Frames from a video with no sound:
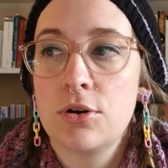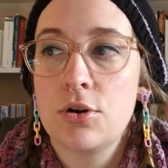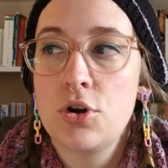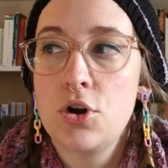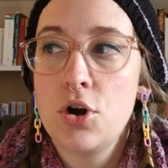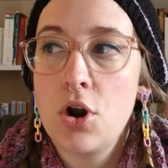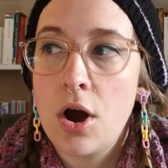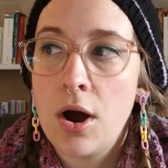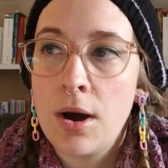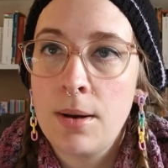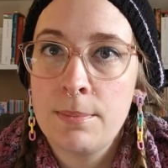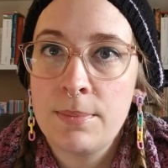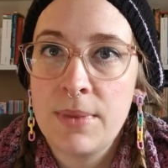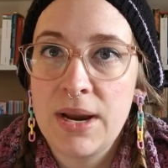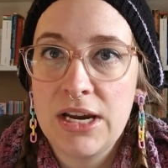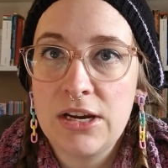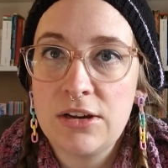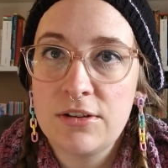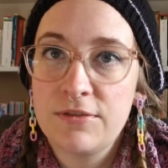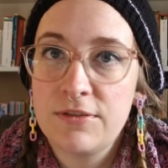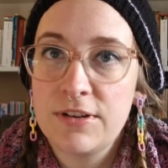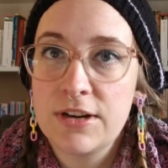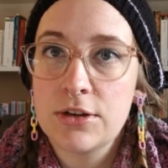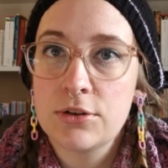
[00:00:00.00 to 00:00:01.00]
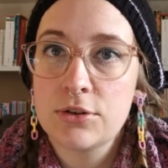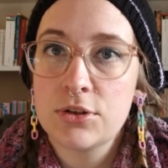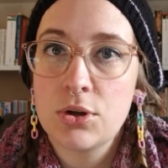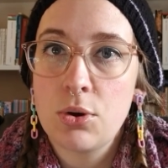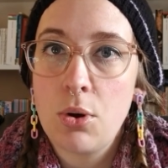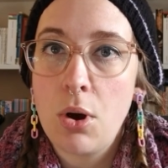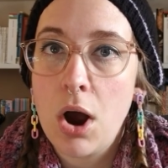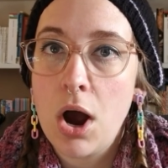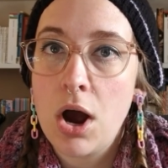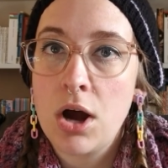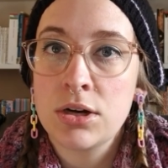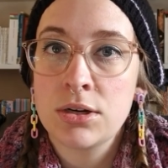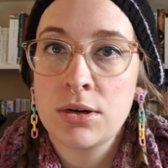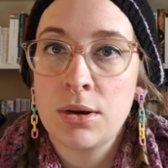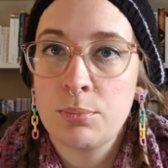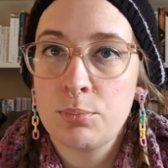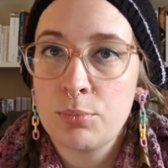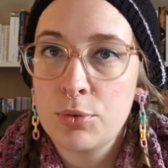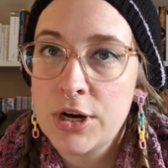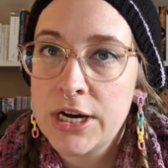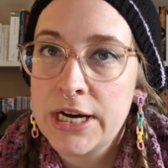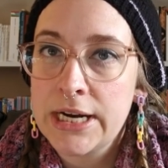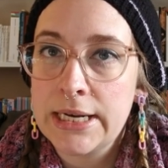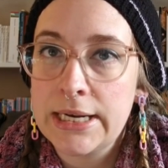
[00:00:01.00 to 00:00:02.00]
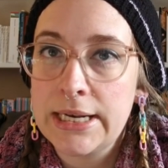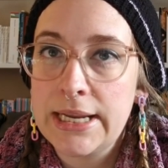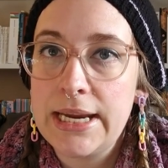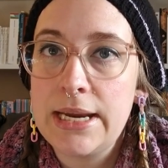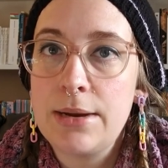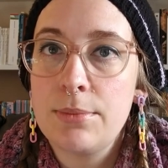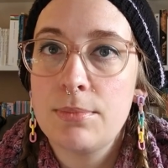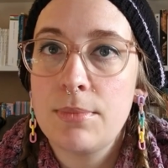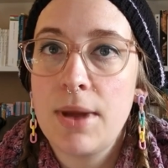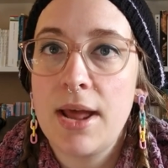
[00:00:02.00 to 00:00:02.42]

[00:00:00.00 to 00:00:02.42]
not make you feel so hot and prickly.